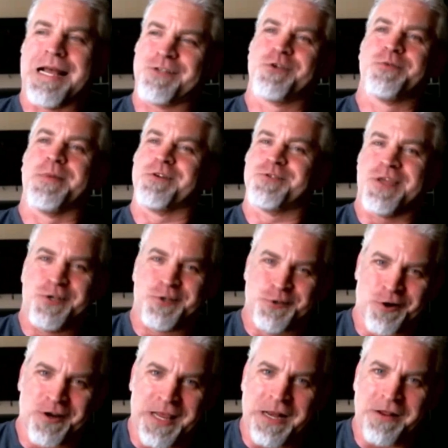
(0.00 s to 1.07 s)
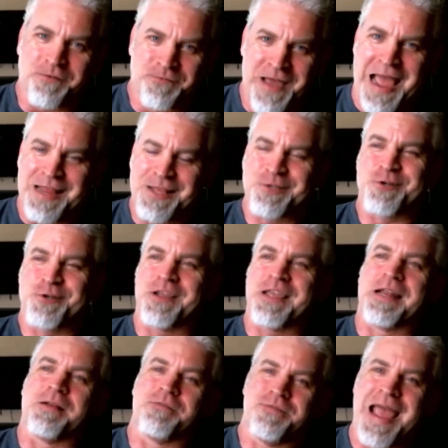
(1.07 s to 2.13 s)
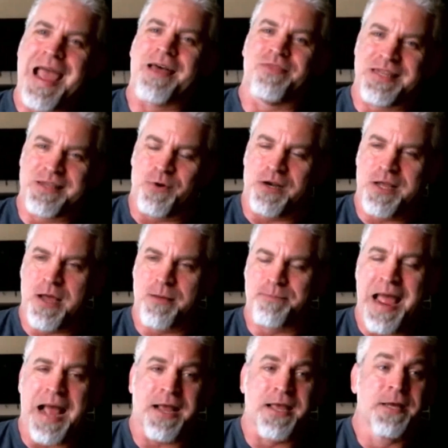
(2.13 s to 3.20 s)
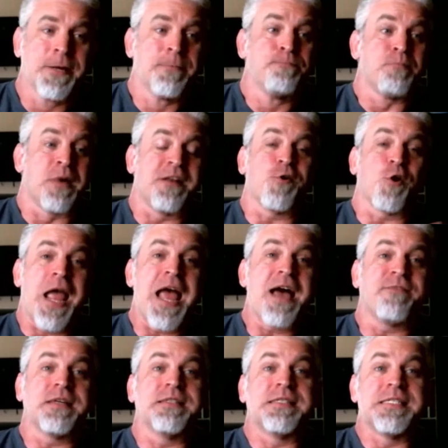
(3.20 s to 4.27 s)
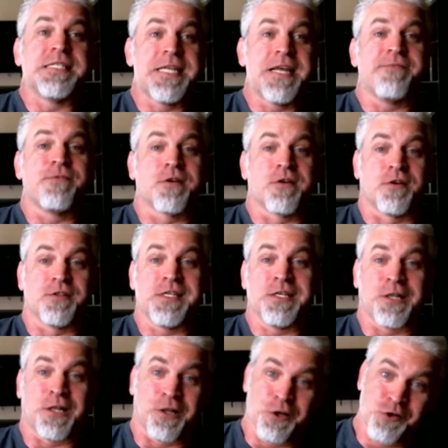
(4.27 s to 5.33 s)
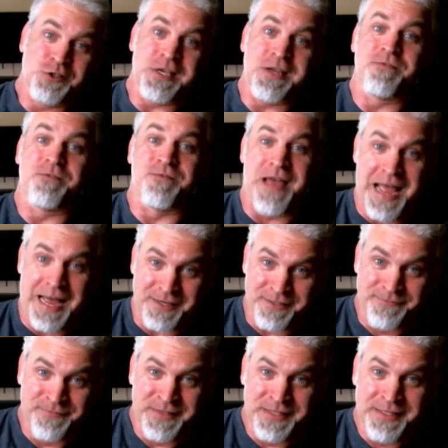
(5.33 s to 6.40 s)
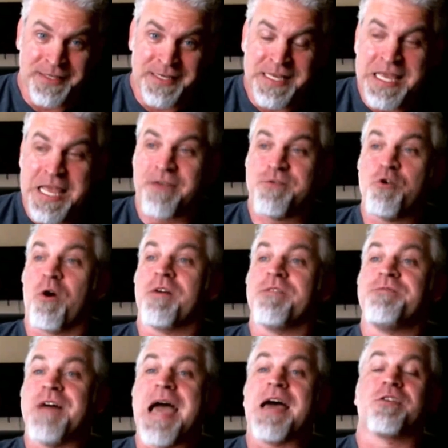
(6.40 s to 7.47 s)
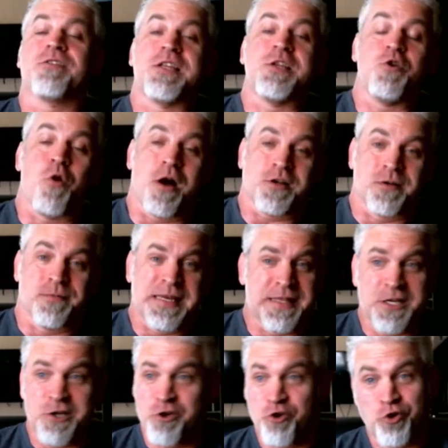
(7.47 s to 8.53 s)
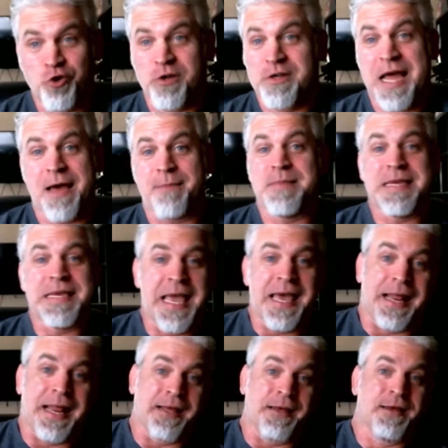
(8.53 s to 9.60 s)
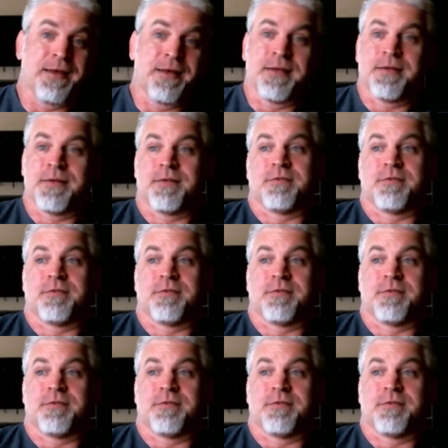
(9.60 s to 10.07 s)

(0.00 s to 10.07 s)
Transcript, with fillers: not so much that you start getting fat. You start getting fat and then you want to cut back. But if you're having difficulty losing fat, if you are fatter than you ought to be, then you should not be getting,